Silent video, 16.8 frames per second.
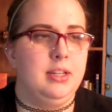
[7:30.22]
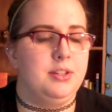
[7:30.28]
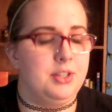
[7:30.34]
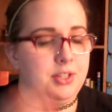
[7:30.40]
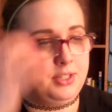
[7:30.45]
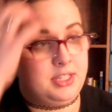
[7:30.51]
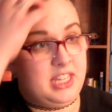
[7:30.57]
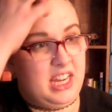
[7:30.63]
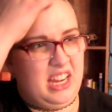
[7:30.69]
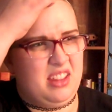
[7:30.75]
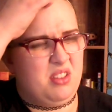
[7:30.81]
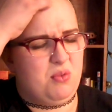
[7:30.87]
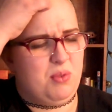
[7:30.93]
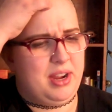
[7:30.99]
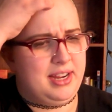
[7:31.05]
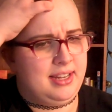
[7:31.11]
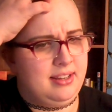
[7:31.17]
just seeing
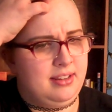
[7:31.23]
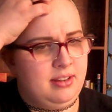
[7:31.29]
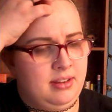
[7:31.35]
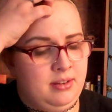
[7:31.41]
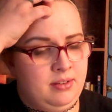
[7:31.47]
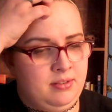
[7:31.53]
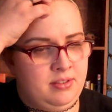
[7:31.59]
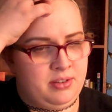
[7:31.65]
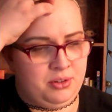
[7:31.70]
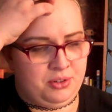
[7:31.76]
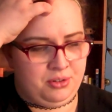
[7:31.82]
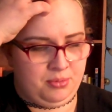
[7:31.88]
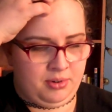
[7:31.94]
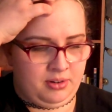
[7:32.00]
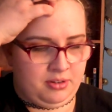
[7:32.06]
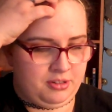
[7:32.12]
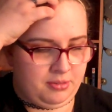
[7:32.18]
the way
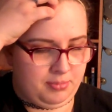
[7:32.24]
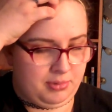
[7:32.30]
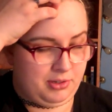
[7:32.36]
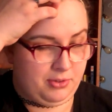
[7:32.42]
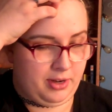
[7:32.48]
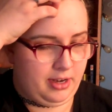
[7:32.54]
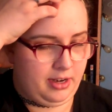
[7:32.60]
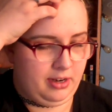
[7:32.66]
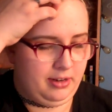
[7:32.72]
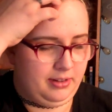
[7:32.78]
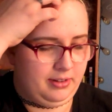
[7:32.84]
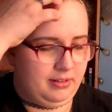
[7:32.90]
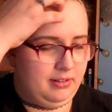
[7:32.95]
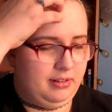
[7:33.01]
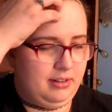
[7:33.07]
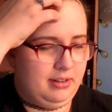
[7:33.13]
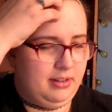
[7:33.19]
social workers are portrayed
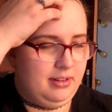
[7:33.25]
and